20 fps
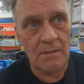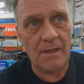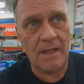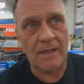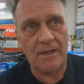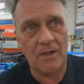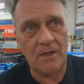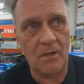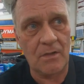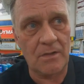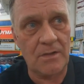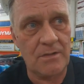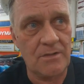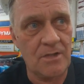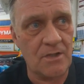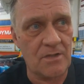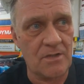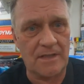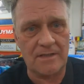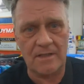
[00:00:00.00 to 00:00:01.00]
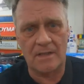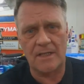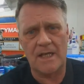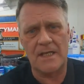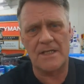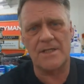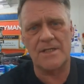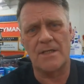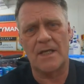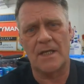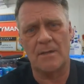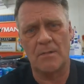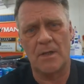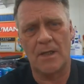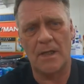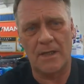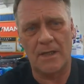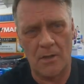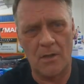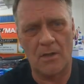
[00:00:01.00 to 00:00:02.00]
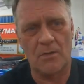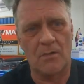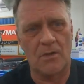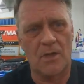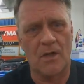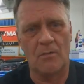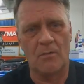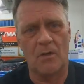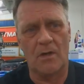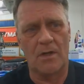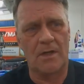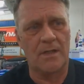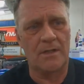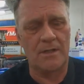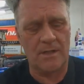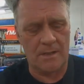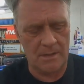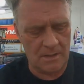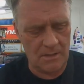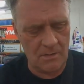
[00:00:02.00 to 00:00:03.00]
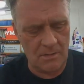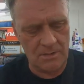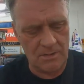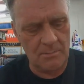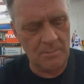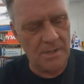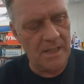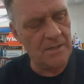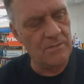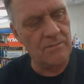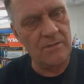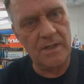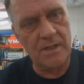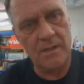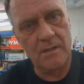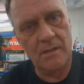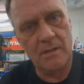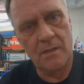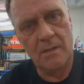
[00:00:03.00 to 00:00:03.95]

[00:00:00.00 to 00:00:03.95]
thank God, just like the last time, I got what I wanted. I got the battery.